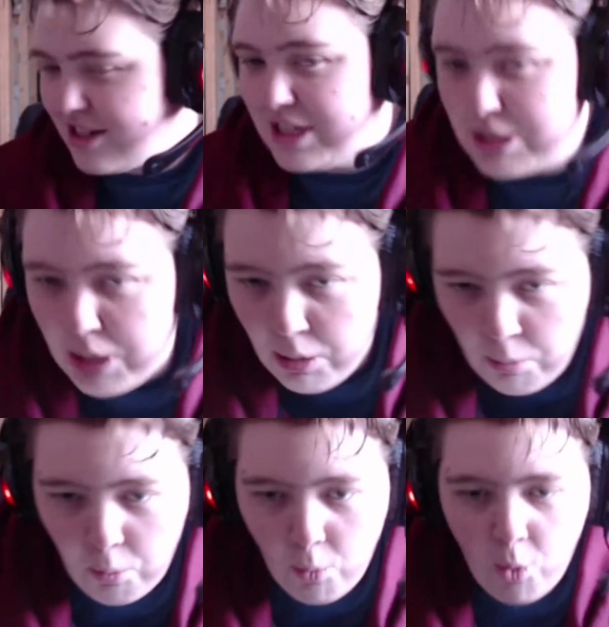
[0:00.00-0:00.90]

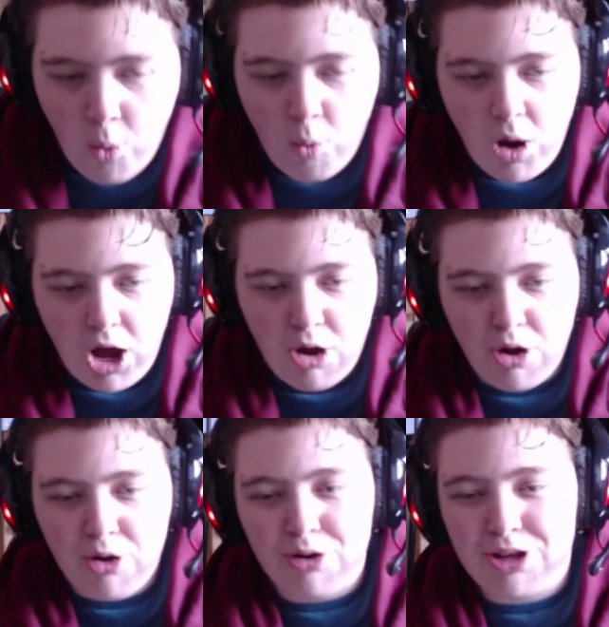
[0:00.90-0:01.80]
Whoa!
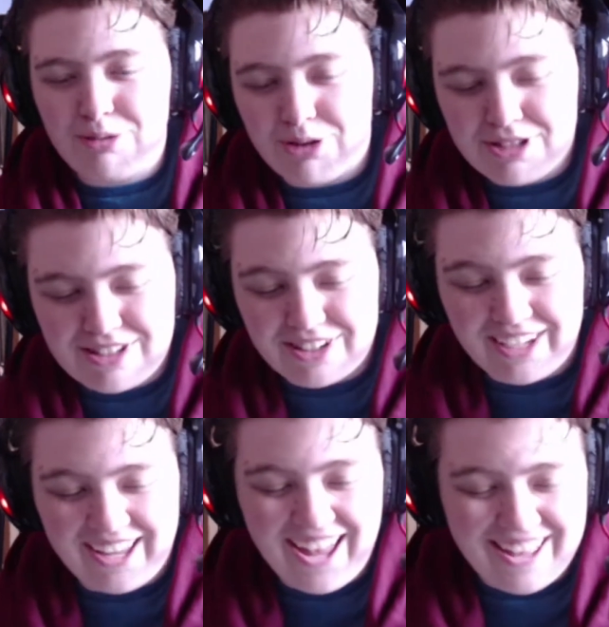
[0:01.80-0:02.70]
Whoa! You almost stuck
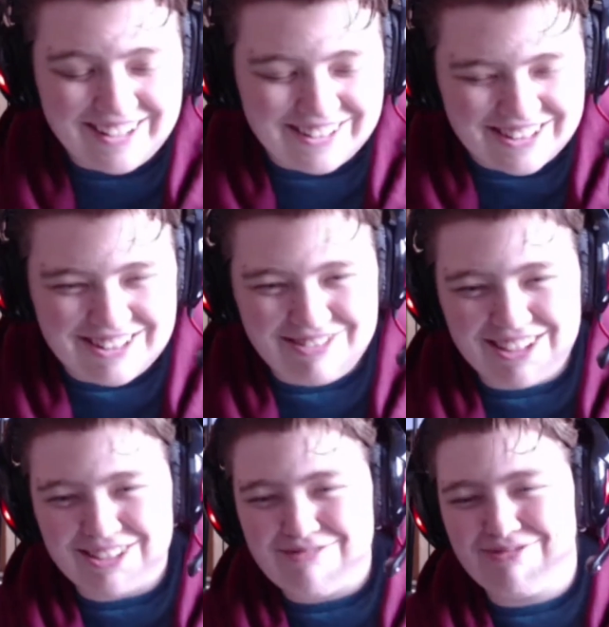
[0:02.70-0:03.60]
a header into my
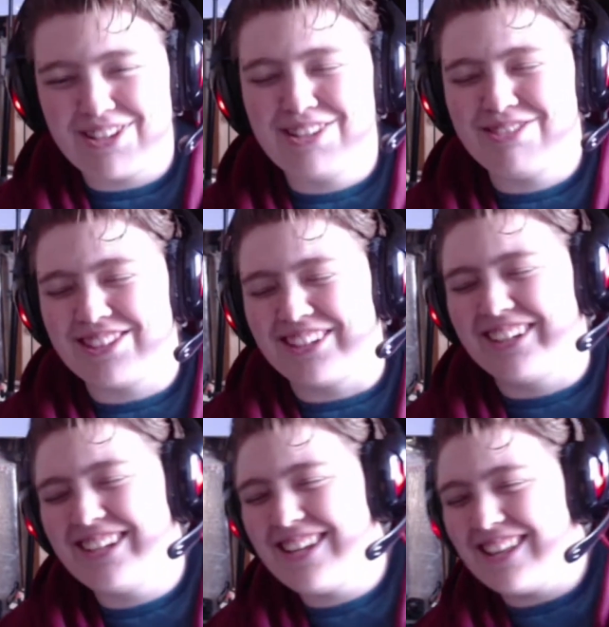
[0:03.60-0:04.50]
computer.
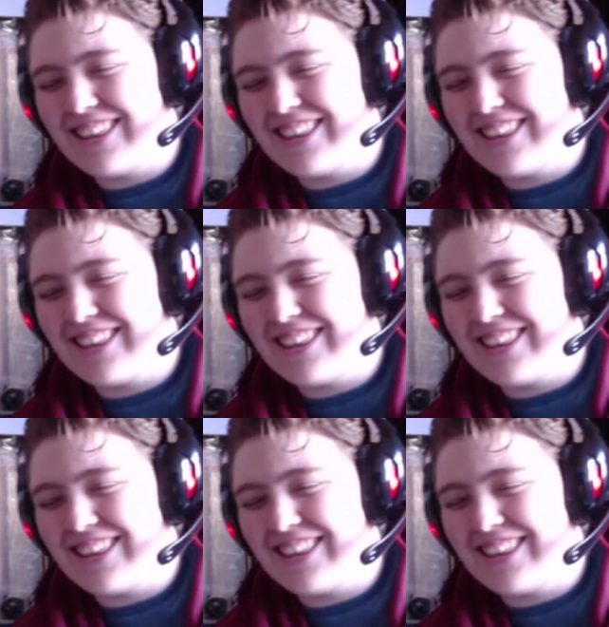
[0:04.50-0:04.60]
You